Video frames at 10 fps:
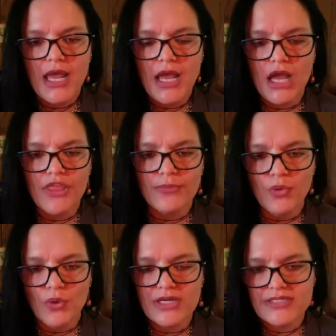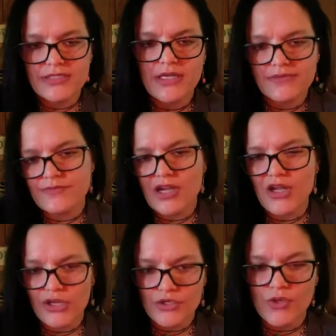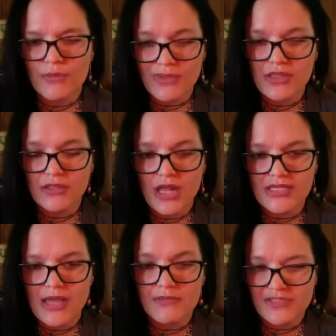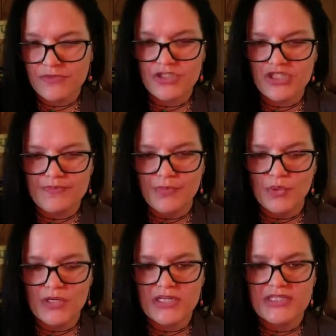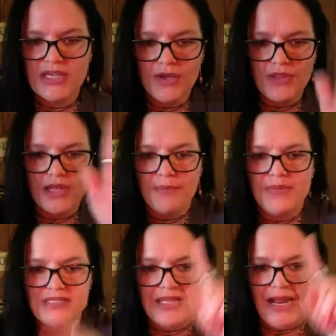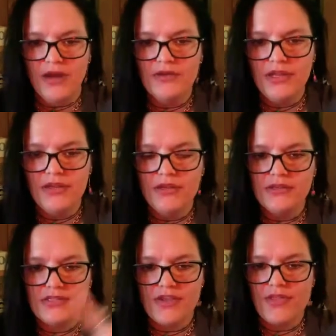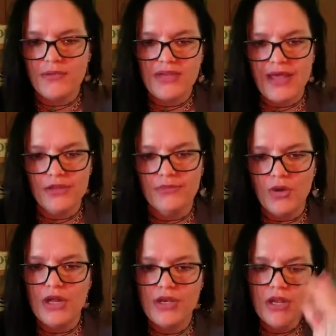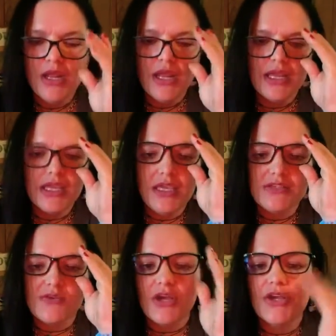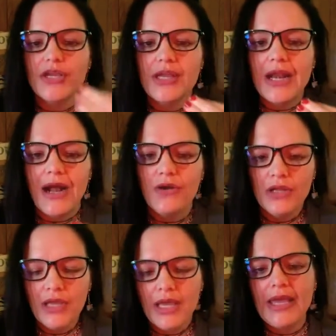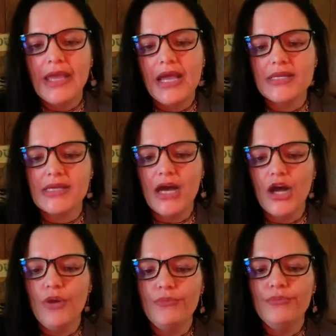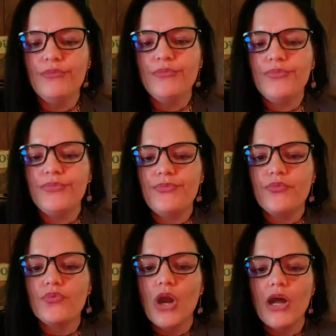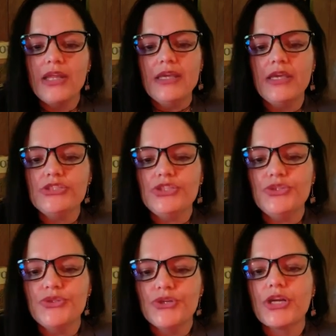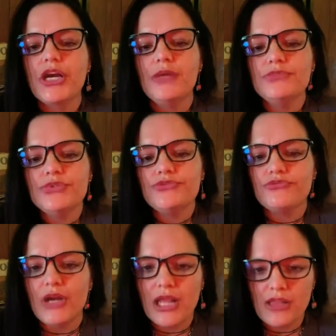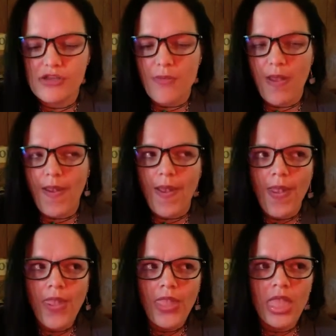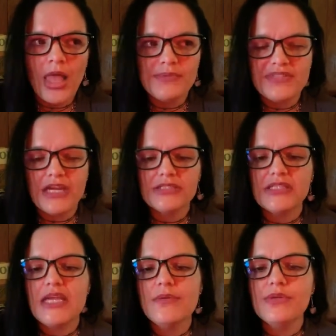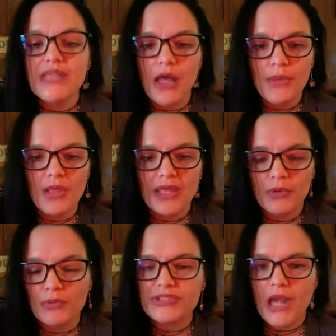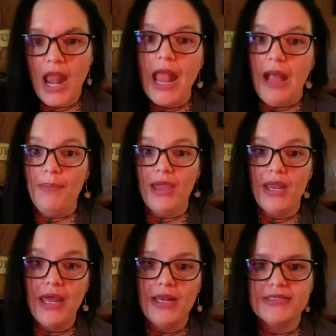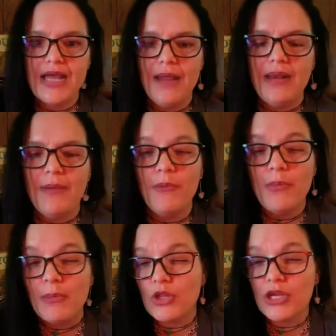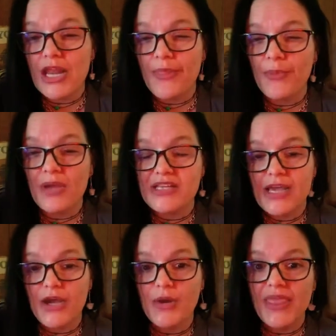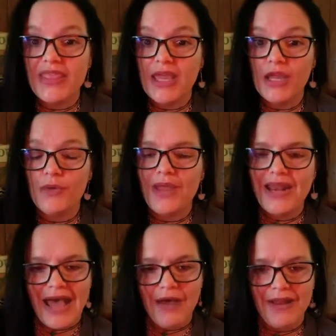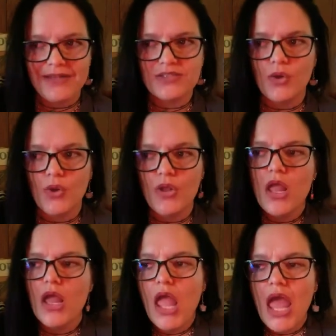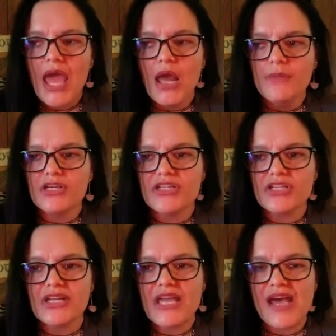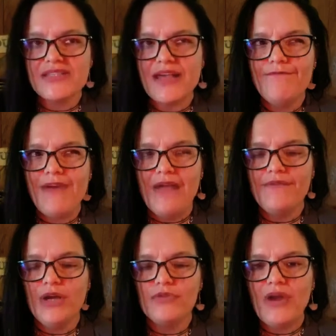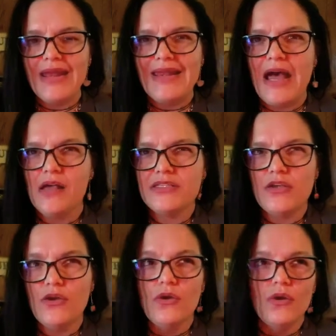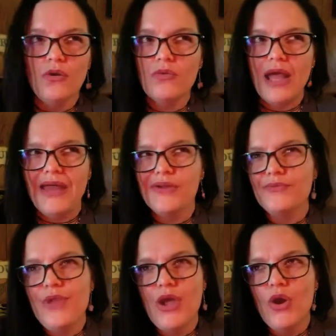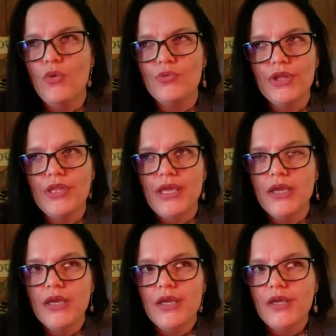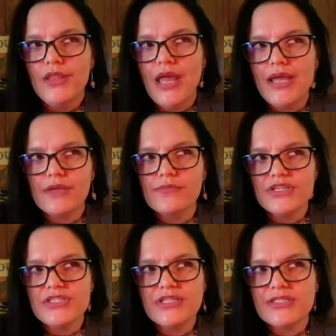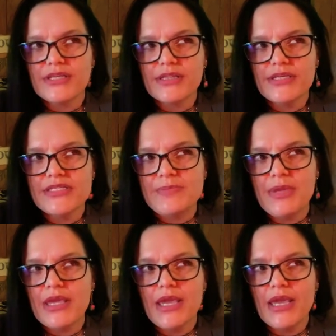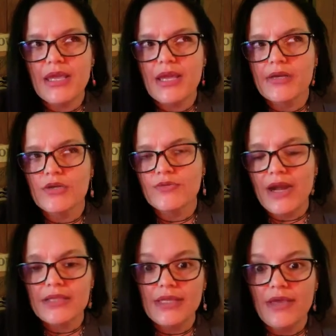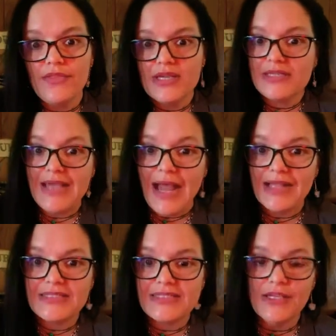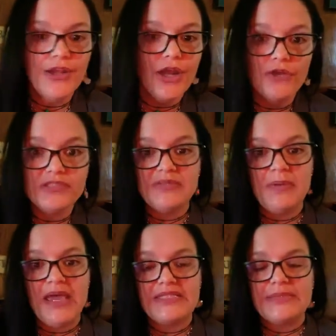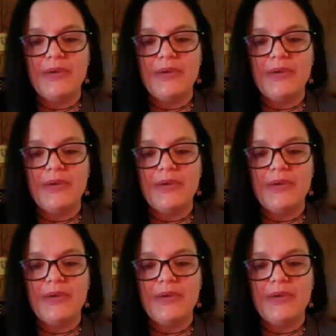The boards, I call it a door, but a lot of times it was just boards, so like up and down, and so they would nail them on, and so I couldn't get out. And Ronnie Jr. comes running to me upstairs, and he would tell me like what was going to happen ahead of time. And I remember looking out the window, and we had an outhouse hole, and I'm just going to guess I'm 5 foot right now, so I don't know really, like logistically speaking correctly on the exact, space.